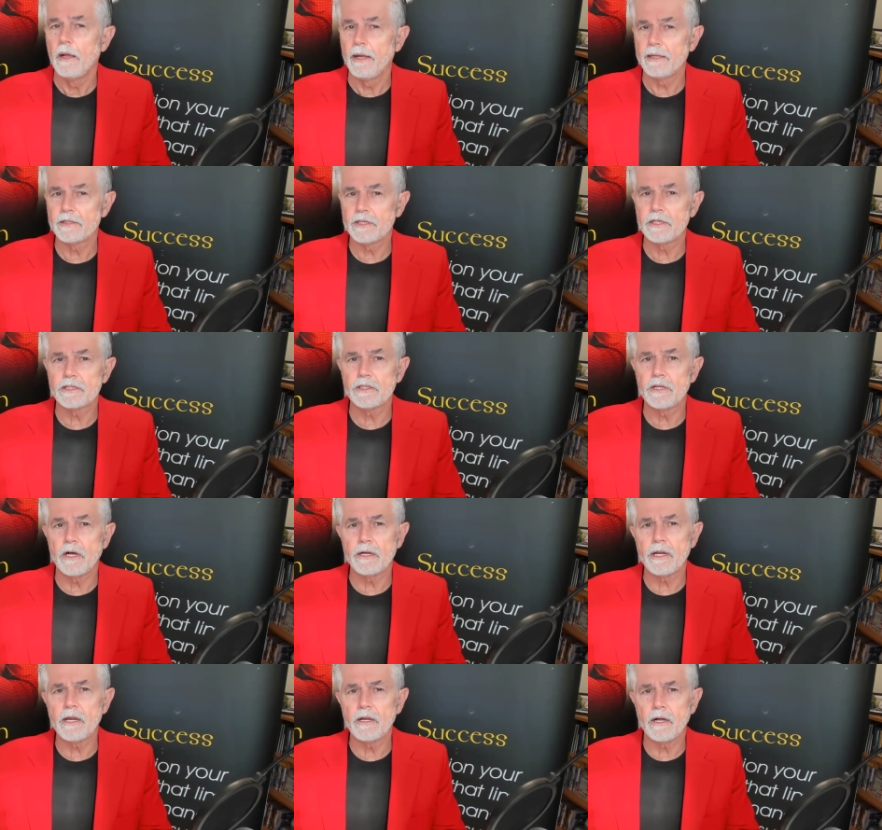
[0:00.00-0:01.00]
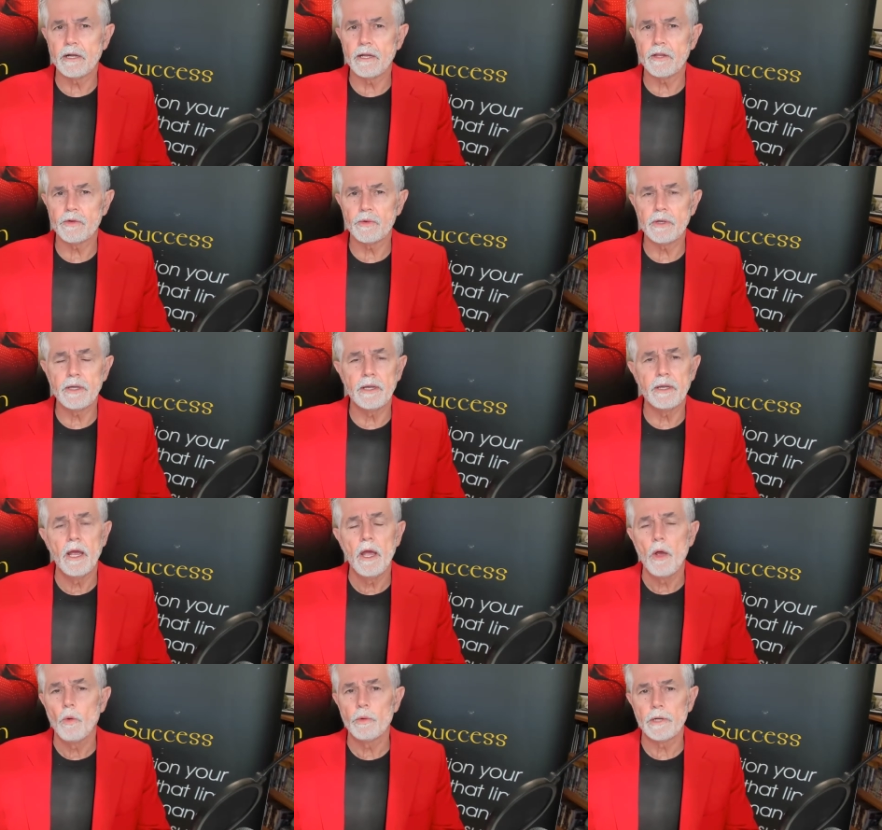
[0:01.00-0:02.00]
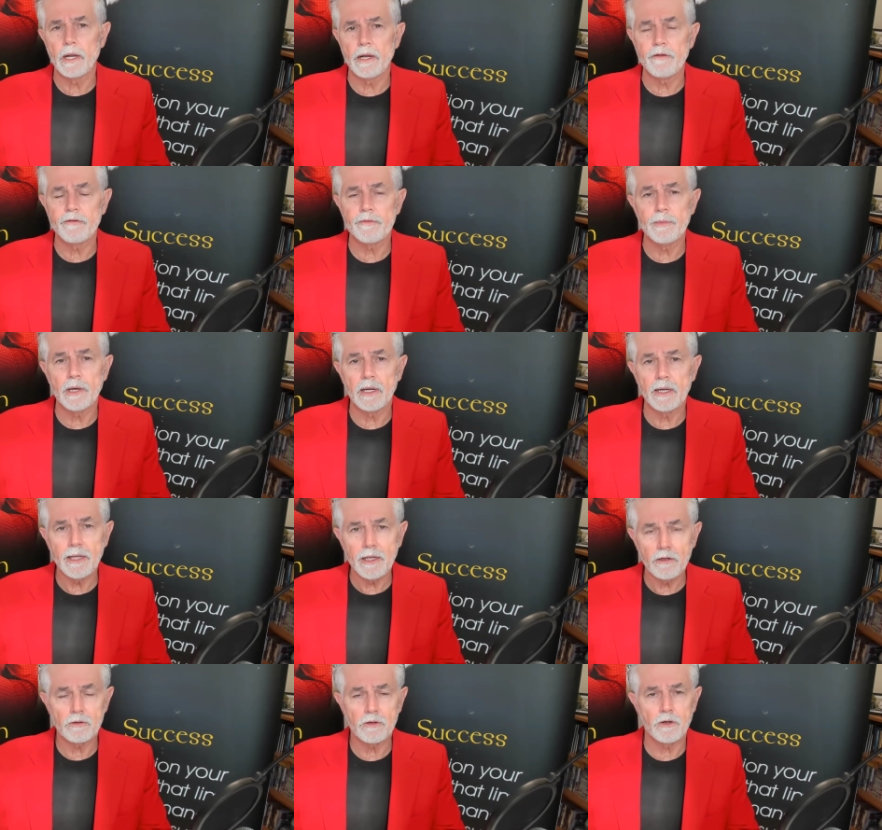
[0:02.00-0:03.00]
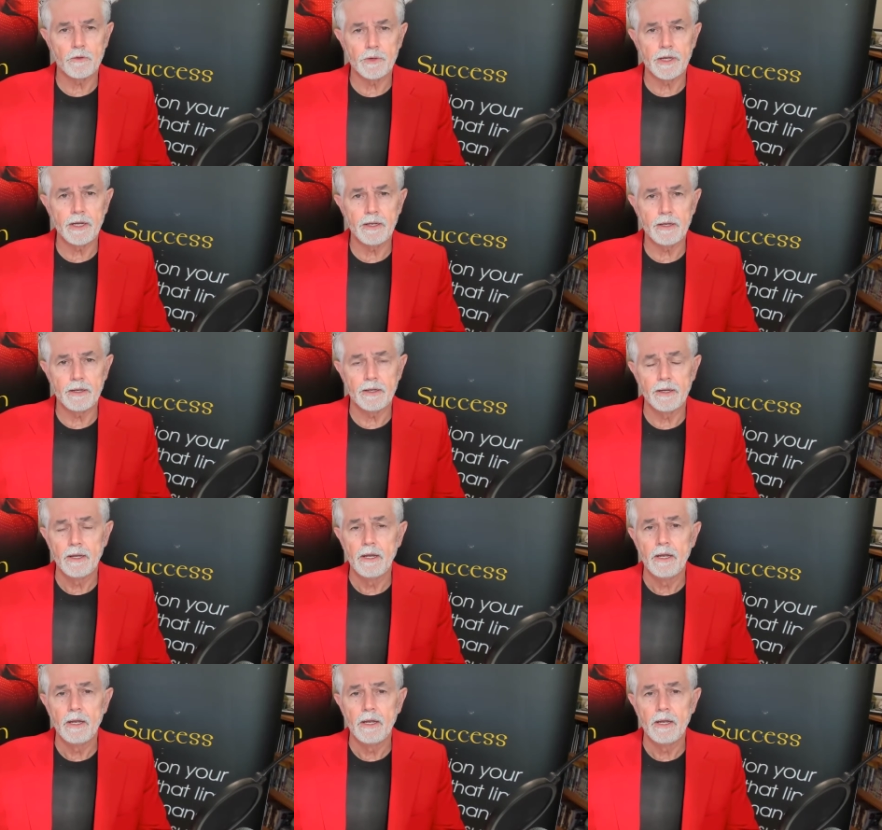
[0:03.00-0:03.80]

And since 1993, when I left my legal career